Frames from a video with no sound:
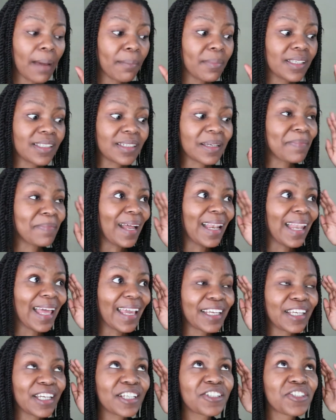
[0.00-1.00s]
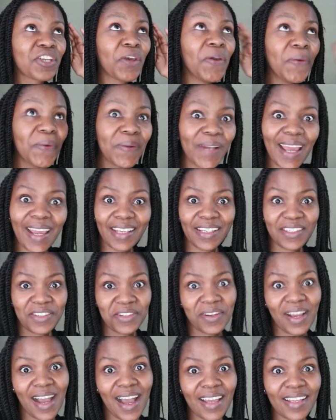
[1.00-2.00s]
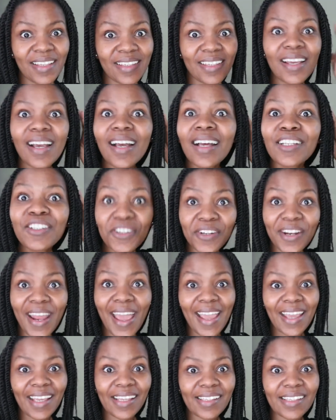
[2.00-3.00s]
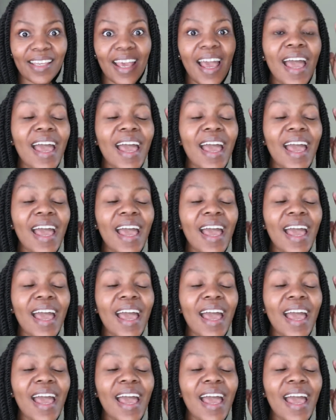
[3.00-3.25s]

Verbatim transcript: I missed it by like 2 days, you guys. 2 days.